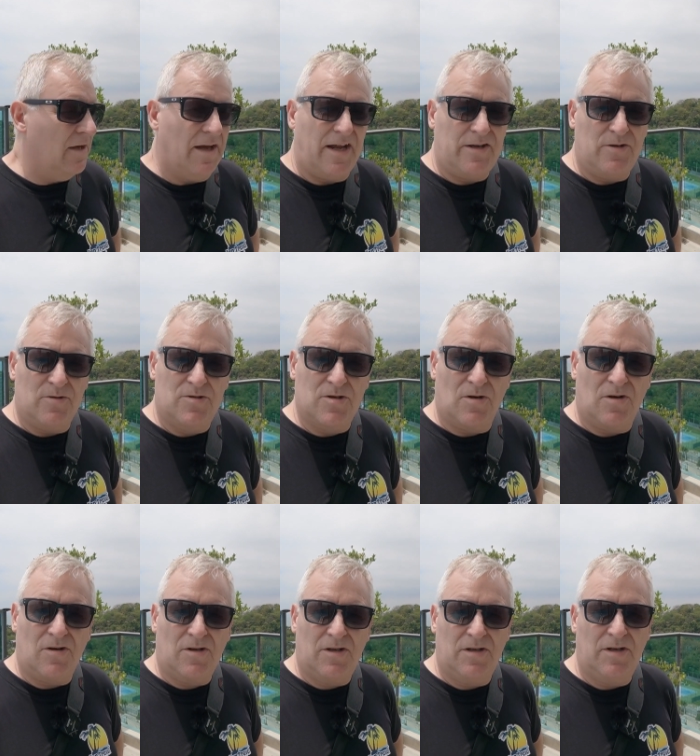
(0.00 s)
and you
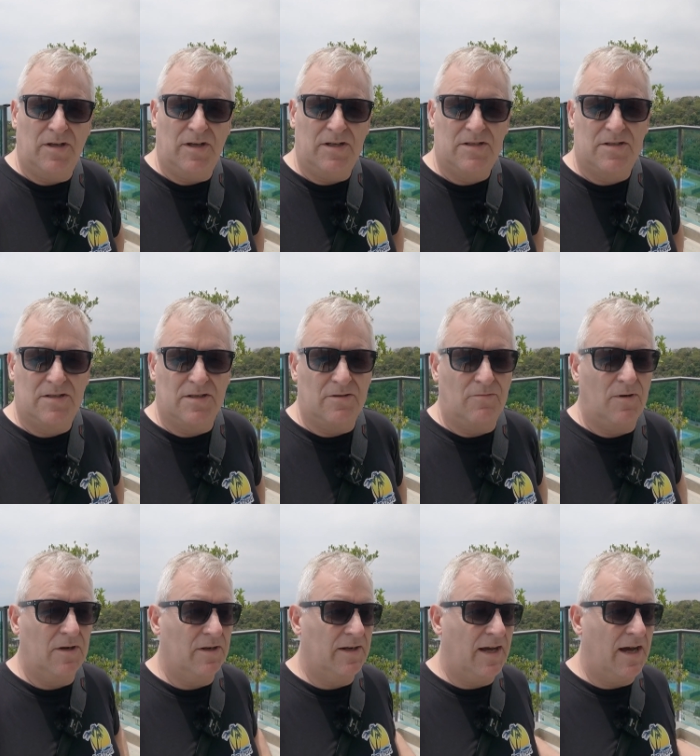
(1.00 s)
talk. It's
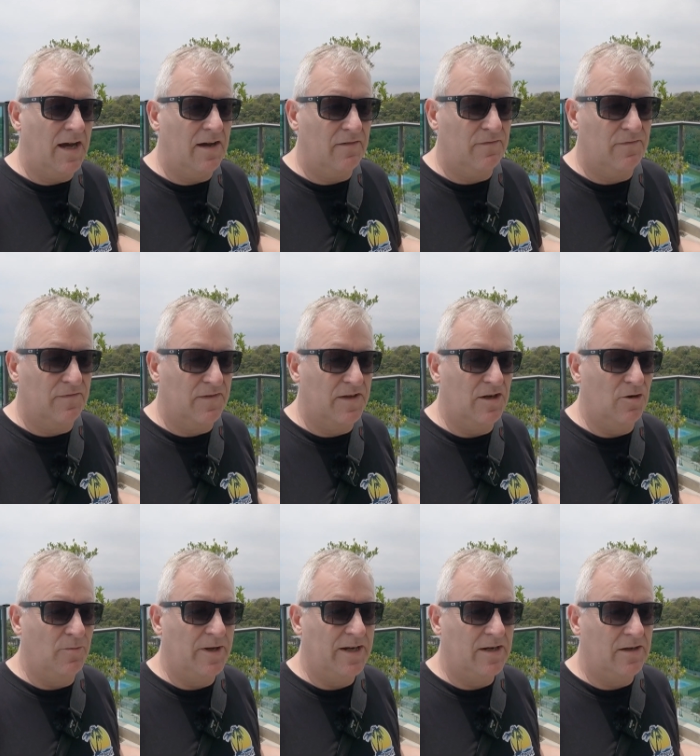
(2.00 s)
1.5
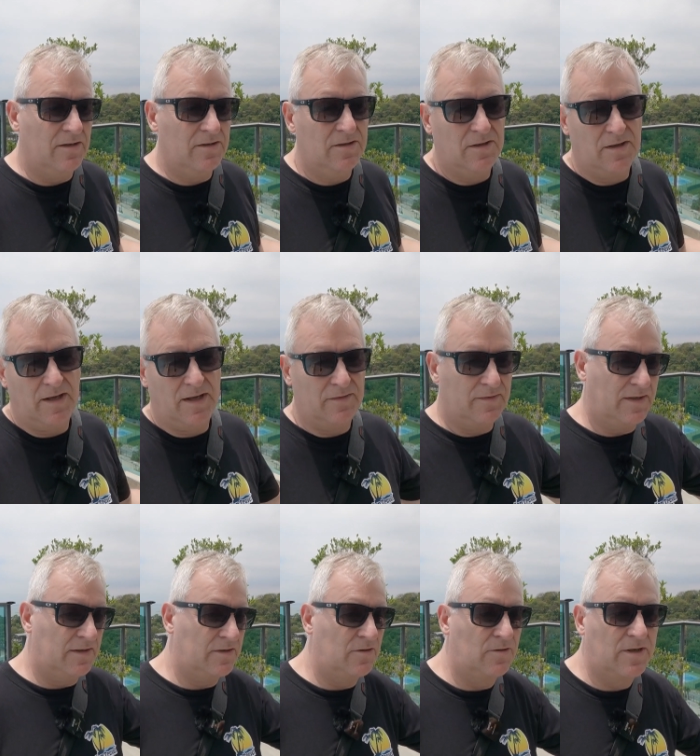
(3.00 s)
kilometers, and
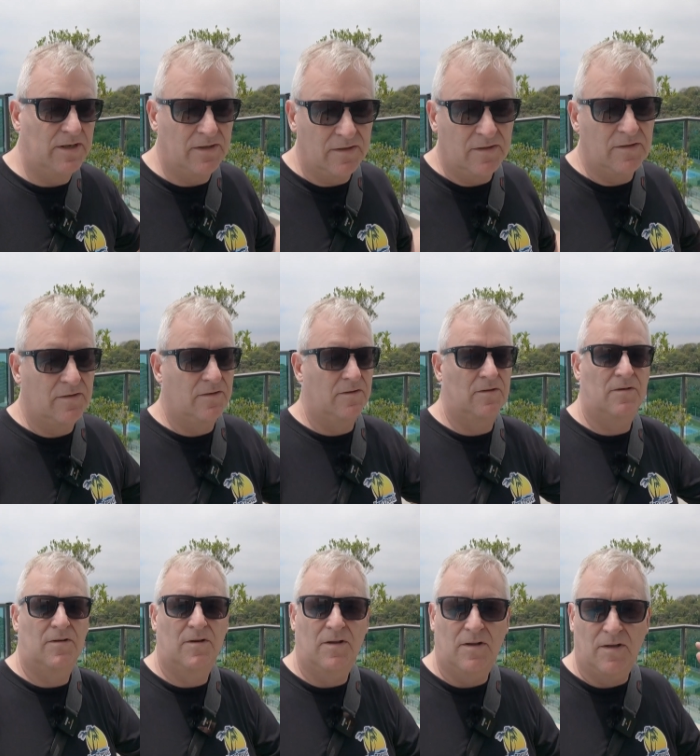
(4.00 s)
then you can
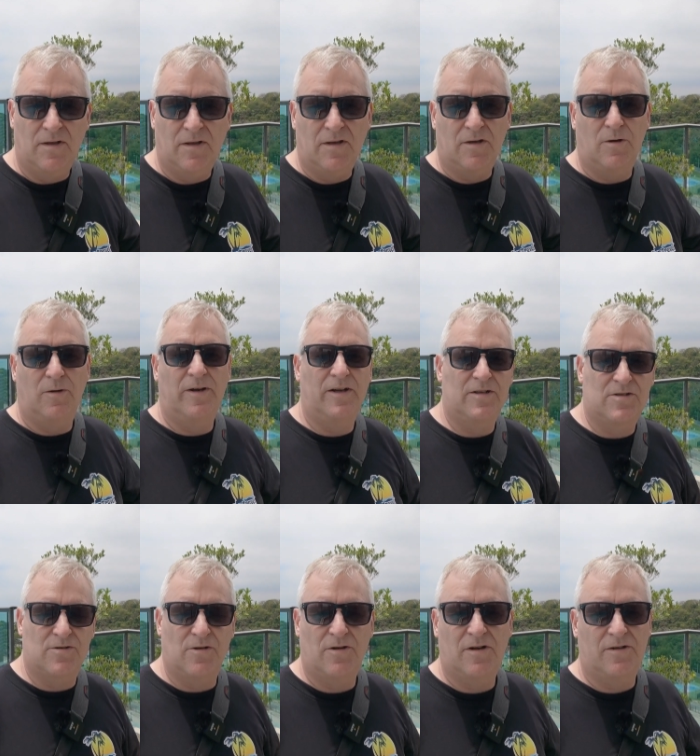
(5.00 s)
go in a
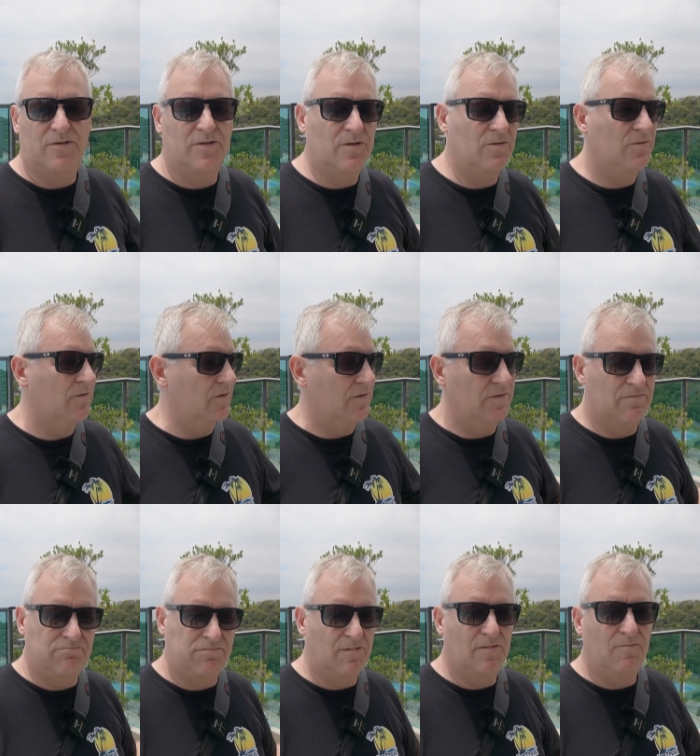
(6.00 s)
circle, you know,
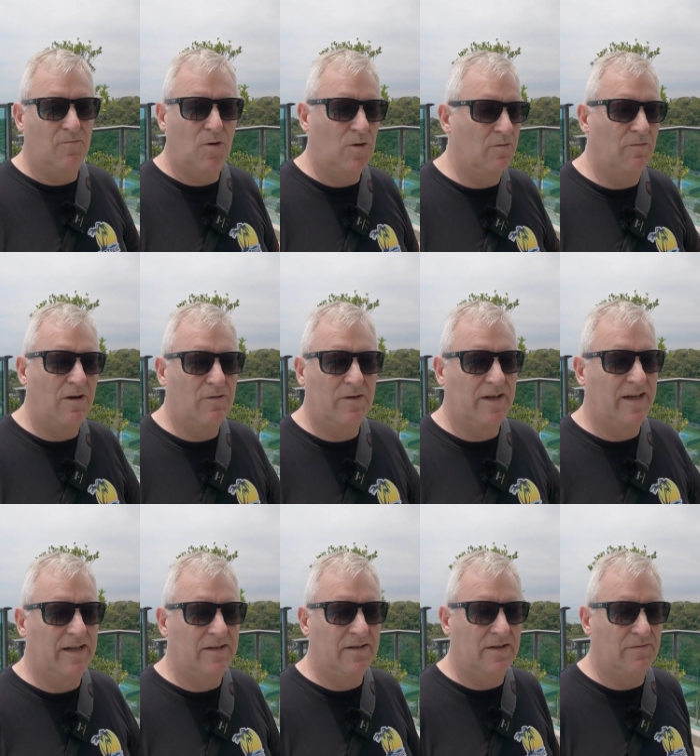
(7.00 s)
walk around
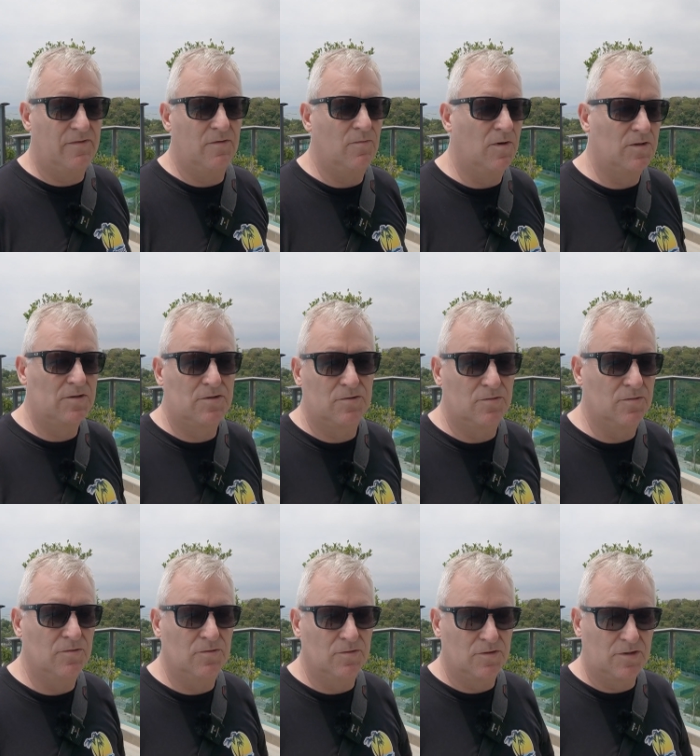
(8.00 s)
again if you want
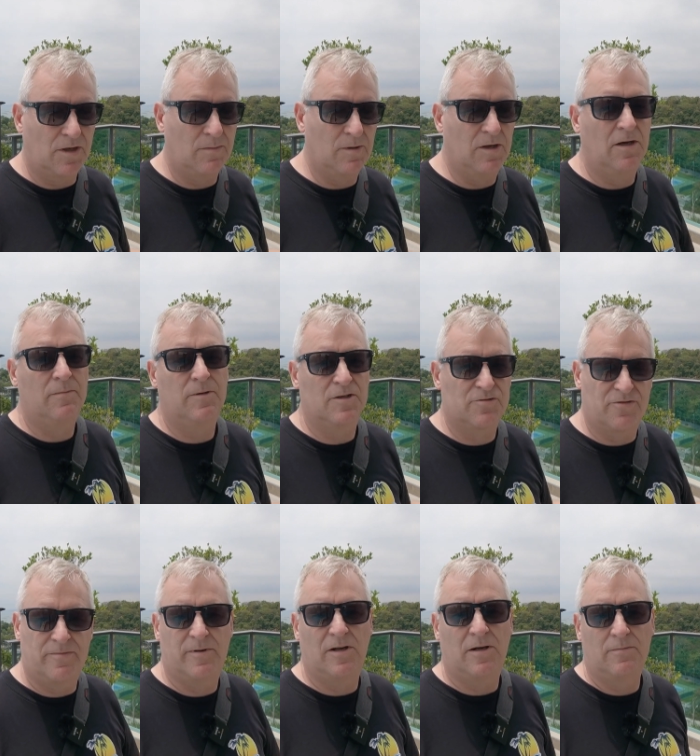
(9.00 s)
to double up or
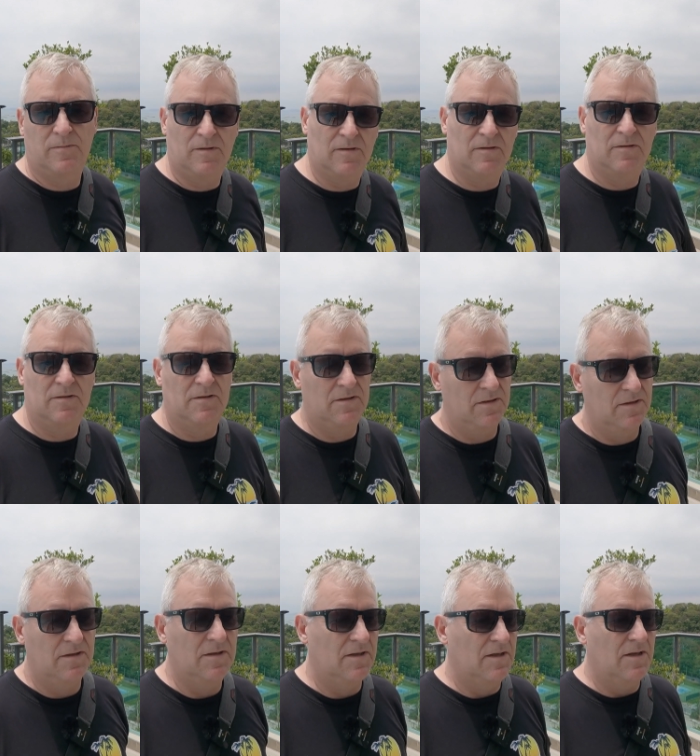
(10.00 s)
triple up or
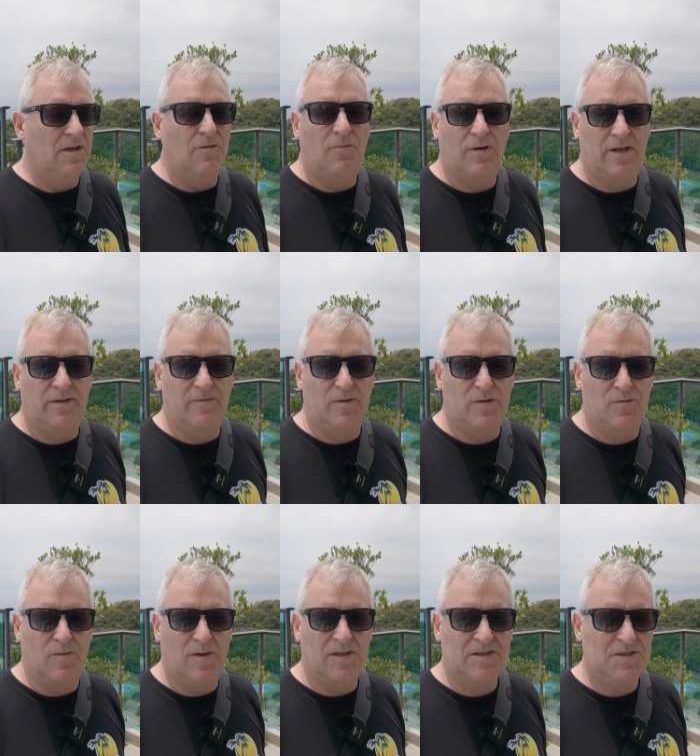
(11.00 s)
whatever you
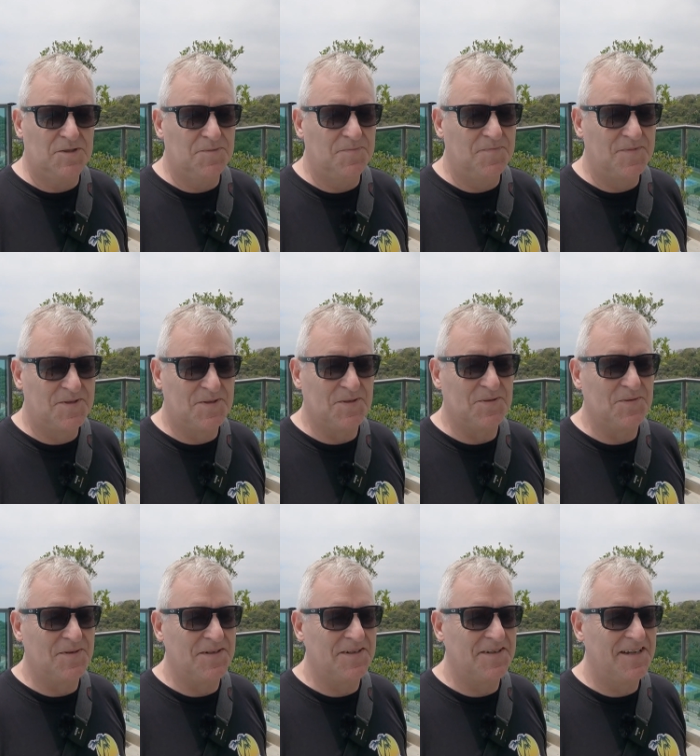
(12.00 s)
want.
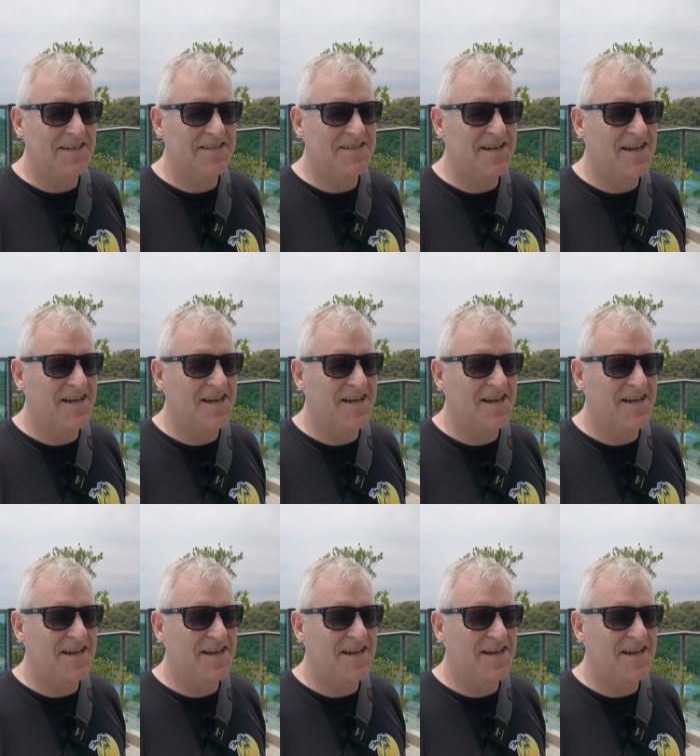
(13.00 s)
So it's